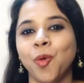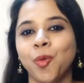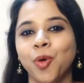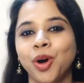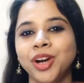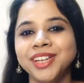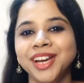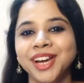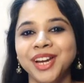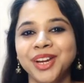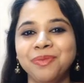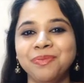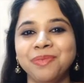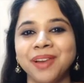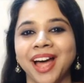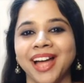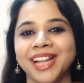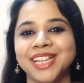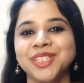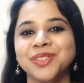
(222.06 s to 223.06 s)
What are your
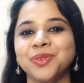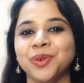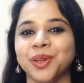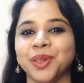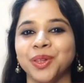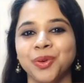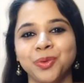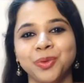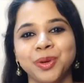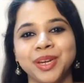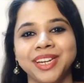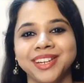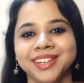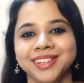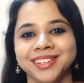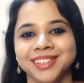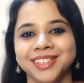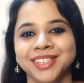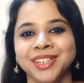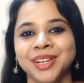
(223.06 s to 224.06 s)
plans for the
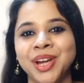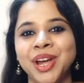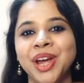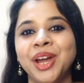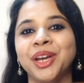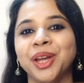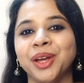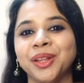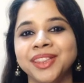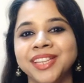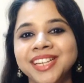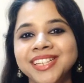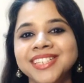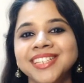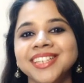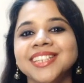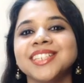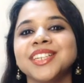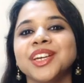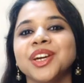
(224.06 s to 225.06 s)
weekend? Now
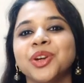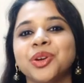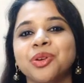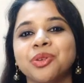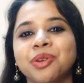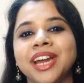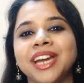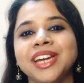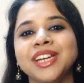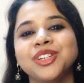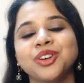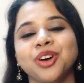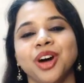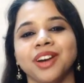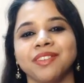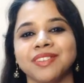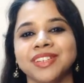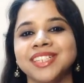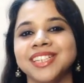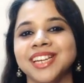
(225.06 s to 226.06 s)
this is a great
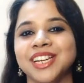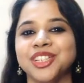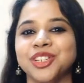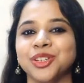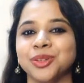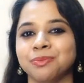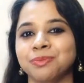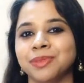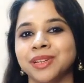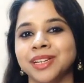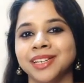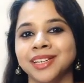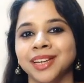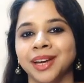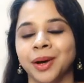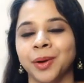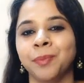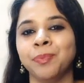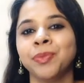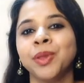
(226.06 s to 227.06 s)
conversation
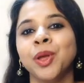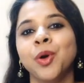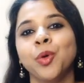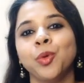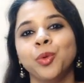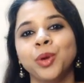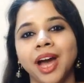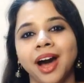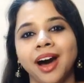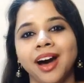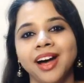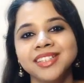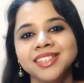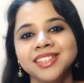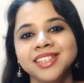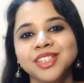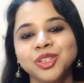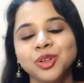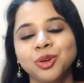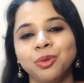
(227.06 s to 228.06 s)
builder. We ask
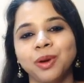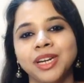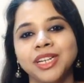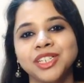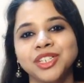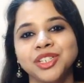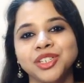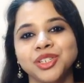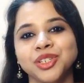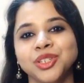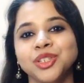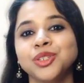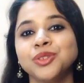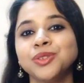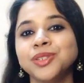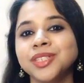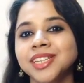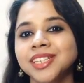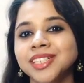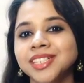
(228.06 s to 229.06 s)
this question
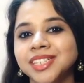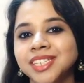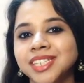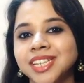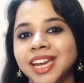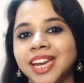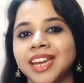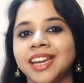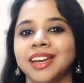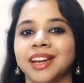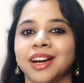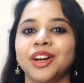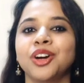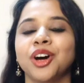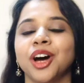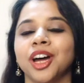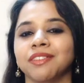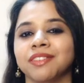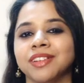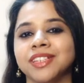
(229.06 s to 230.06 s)
to sustain a
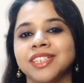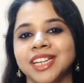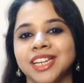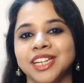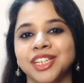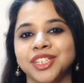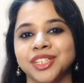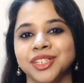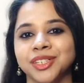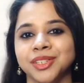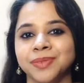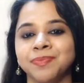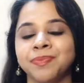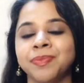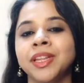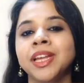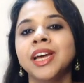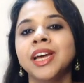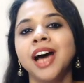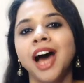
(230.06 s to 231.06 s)
conversation.
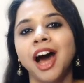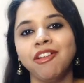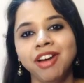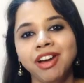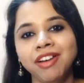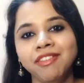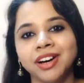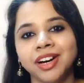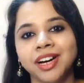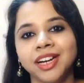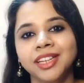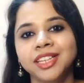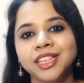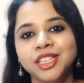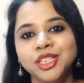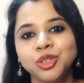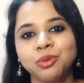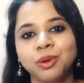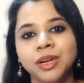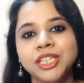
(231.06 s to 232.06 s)
However,
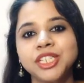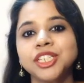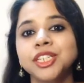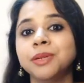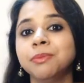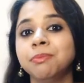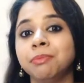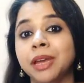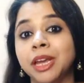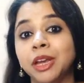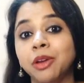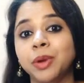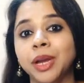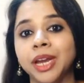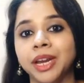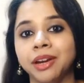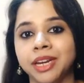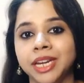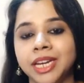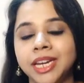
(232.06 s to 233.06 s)
this question may
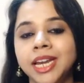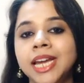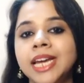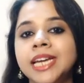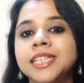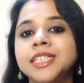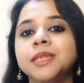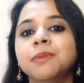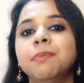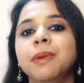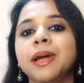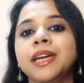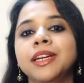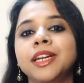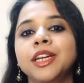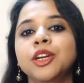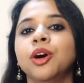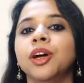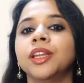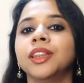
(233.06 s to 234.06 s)
vary
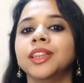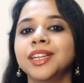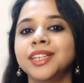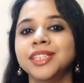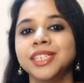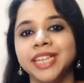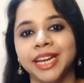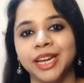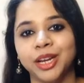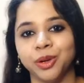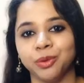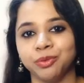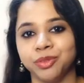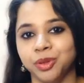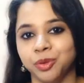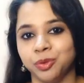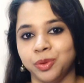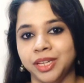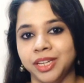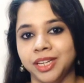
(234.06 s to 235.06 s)
depending on the day of
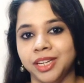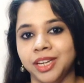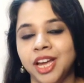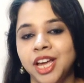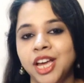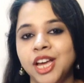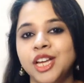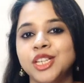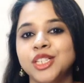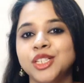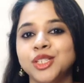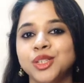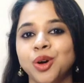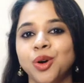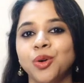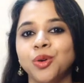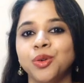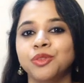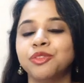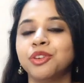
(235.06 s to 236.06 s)
the week.
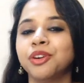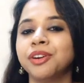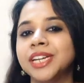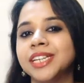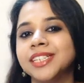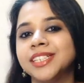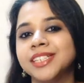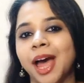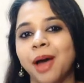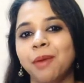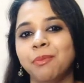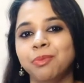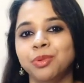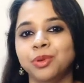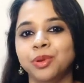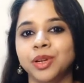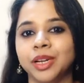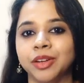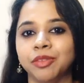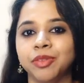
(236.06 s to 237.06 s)
So, for
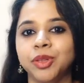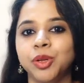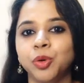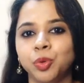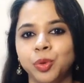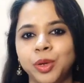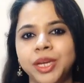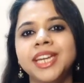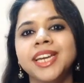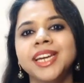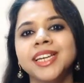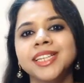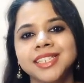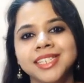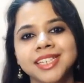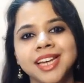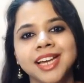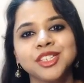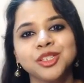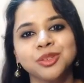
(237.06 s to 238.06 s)
example, if the week
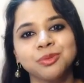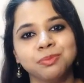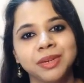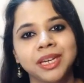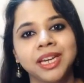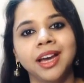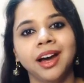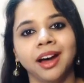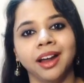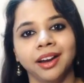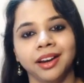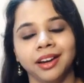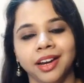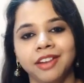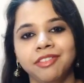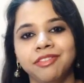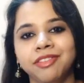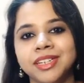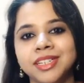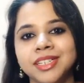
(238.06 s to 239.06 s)
has just begun,
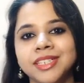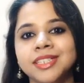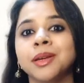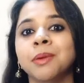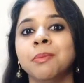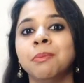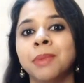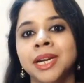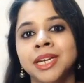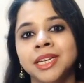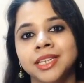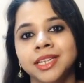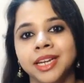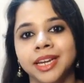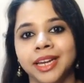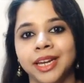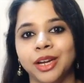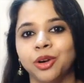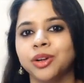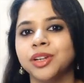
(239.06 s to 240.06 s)
if it is a
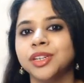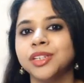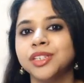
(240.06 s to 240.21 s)
Monday or